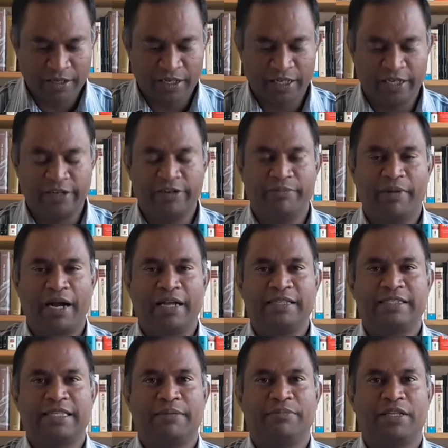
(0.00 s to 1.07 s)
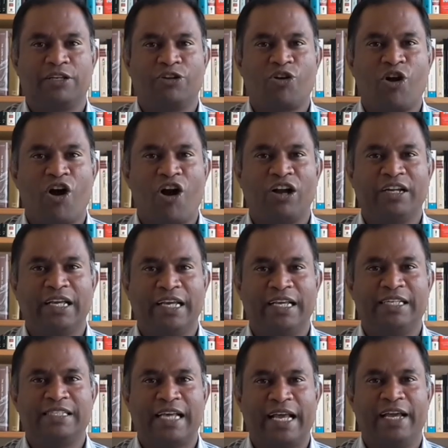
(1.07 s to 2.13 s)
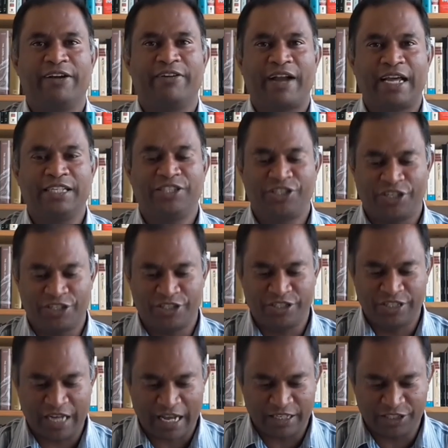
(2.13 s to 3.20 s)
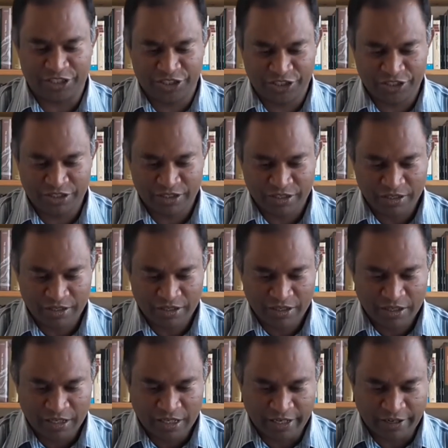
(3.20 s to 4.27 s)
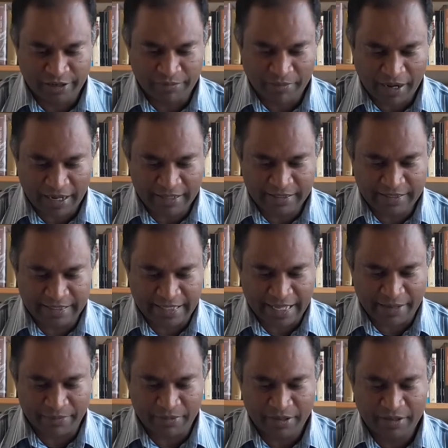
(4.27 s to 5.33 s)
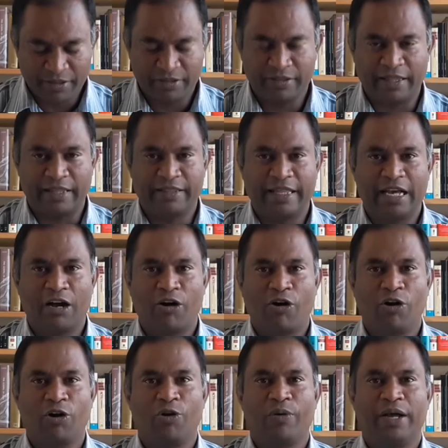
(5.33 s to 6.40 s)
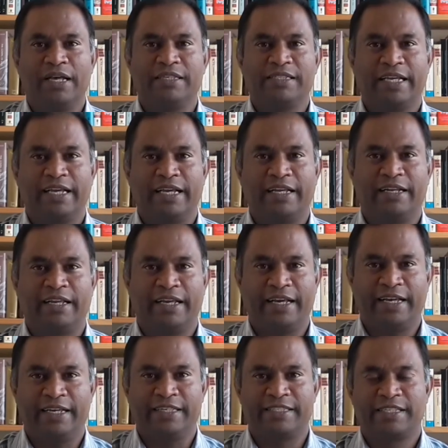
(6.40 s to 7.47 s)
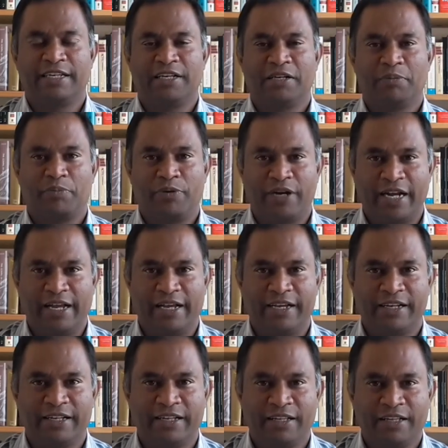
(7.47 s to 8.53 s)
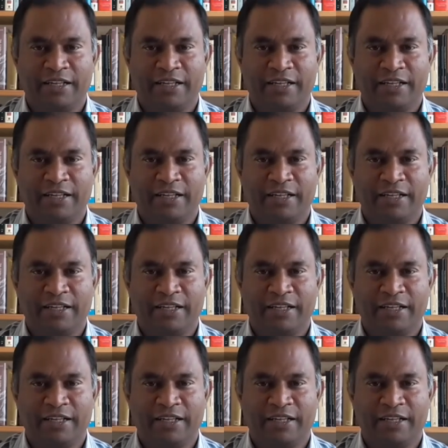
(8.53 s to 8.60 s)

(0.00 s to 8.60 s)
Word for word: He reminds them that God is a righteous judge he reminds them that they are always in his prayer.